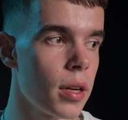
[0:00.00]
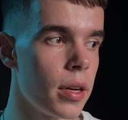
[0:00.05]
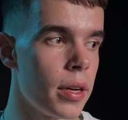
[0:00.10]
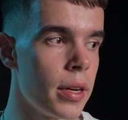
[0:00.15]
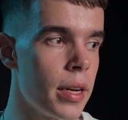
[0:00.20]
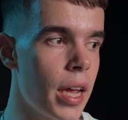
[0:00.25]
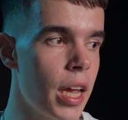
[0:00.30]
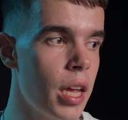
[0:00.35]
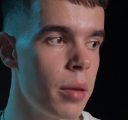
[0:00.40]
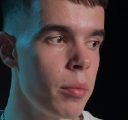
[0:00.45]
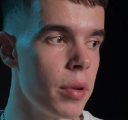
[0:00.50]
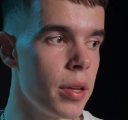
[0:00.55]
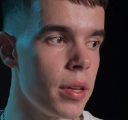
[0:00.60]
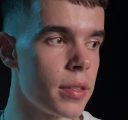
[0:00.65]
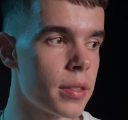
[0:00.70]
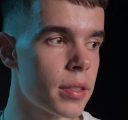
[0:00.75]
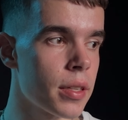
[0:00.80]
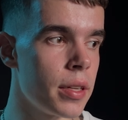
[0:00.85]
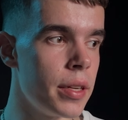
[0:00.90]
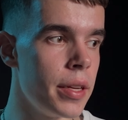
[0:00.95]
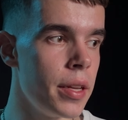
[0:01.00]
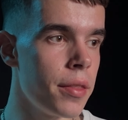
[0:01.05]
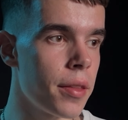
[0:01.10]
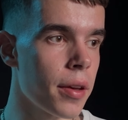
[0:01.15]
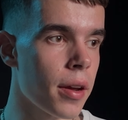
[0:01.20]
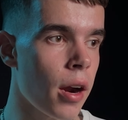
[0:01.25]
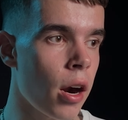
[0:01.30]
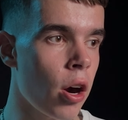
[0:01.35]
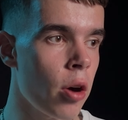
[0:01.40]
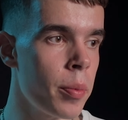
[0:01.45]
name is clean the
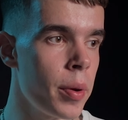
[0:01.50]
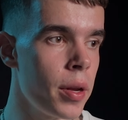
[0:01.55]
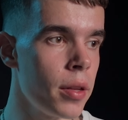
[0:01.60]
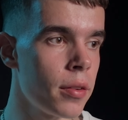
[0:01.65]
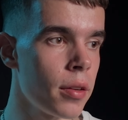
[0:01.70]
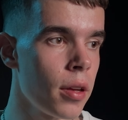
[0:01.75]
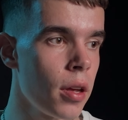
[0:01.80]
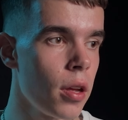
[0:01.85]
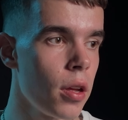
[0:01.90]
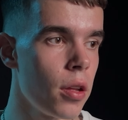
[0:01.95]
carpet,